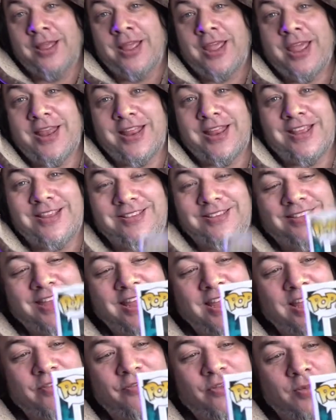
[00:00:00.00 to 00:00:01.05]
It is
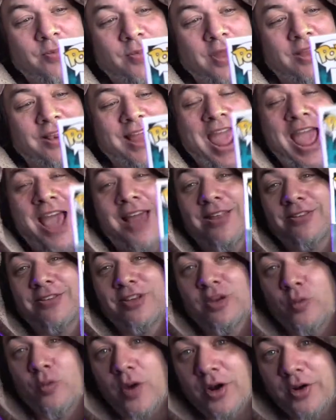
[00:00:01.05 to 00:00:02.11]
the, from Alice
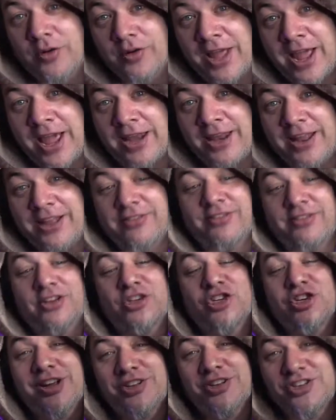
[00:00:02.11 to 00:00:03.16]
in Wonderland, it's the
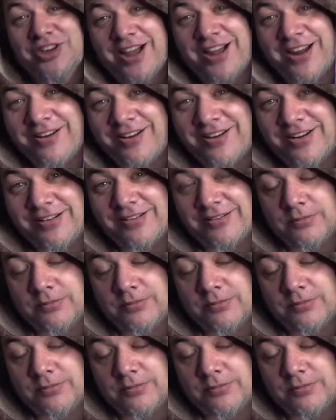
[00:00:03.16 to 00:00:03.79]
Cheshire